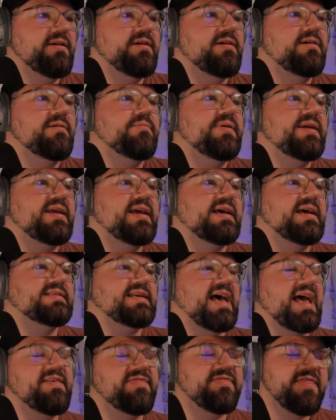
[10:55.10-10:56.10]

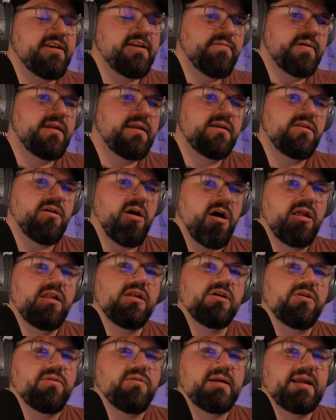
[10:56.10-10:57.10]
because I think we can
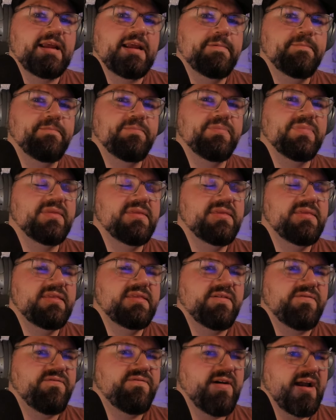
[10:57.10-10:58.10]
all agree
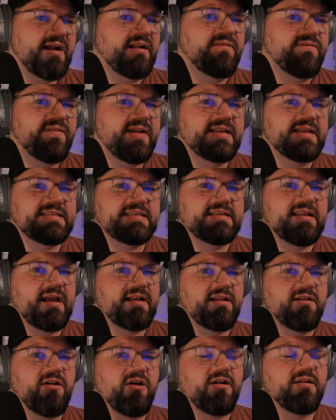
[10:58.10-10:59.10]
the Final Fantasy
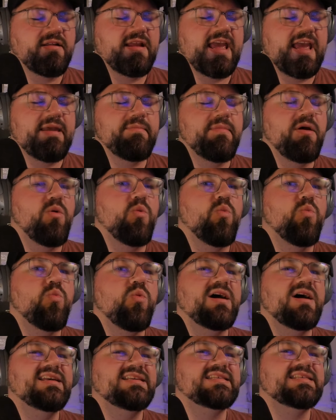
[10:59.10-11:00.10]
IX card game
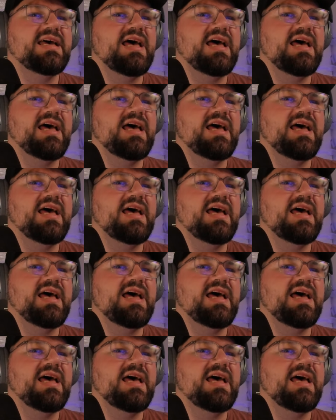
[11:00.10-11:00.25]
was